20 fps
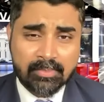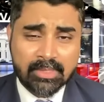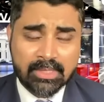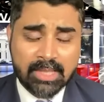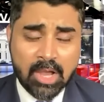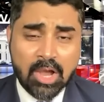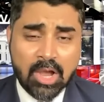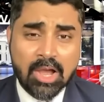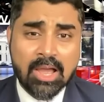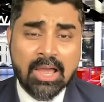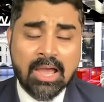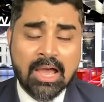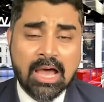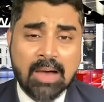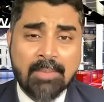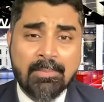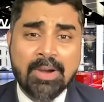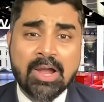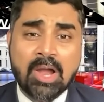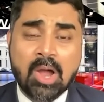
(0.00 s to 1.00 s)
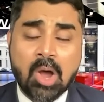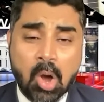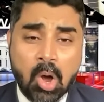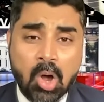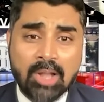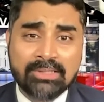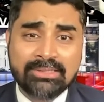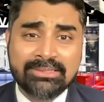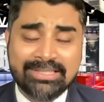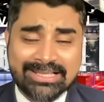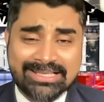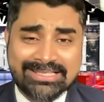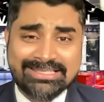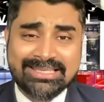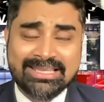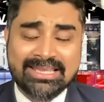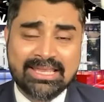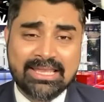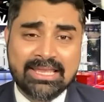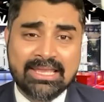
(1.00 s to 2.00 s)
Now, among all
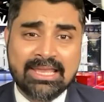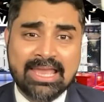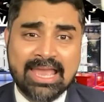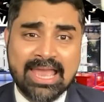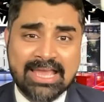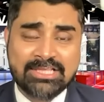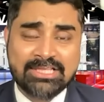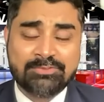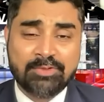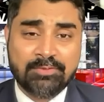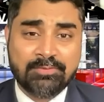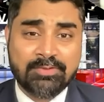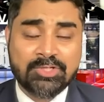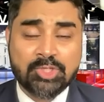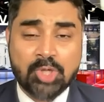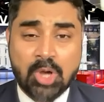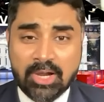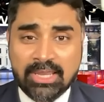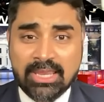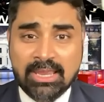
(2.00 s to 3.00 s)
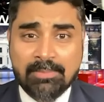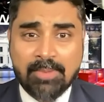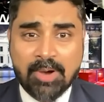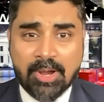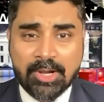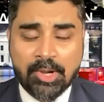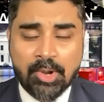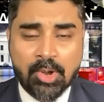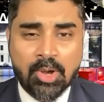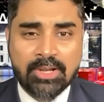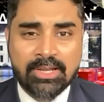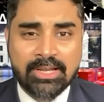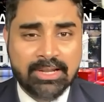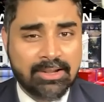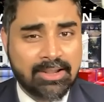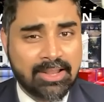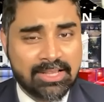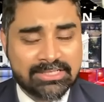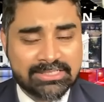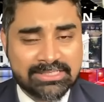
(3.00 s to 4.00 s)
this, as we were talking about it on air
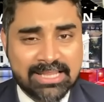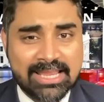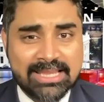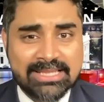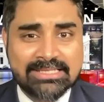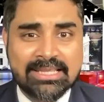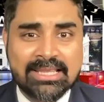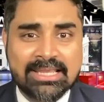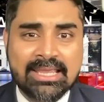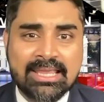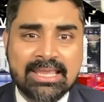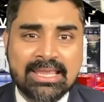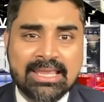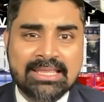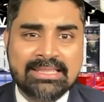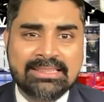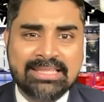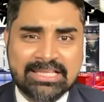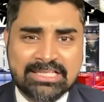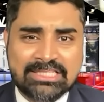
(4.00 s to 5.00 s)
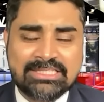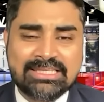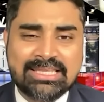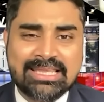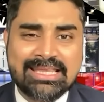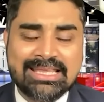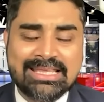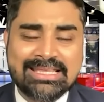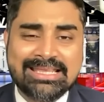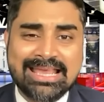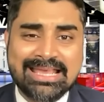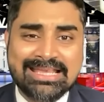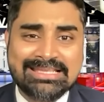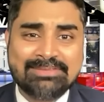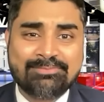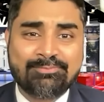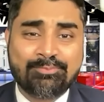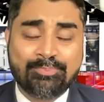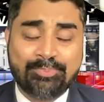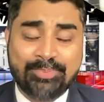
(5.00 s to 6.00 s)
last night, this
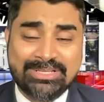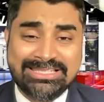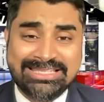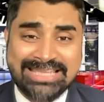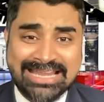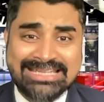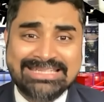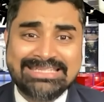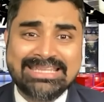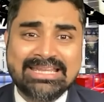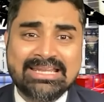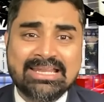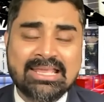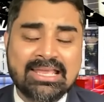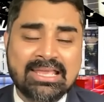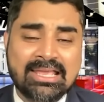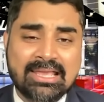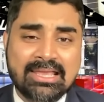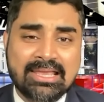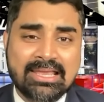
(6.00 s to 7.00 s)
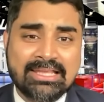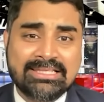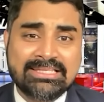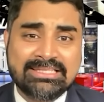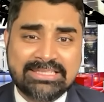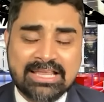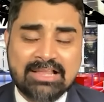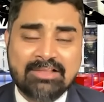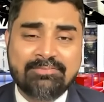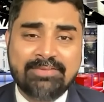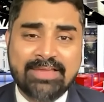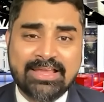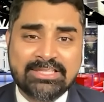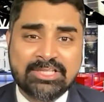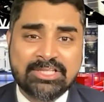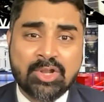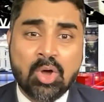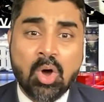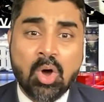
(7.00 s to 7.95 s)
has presented itself as an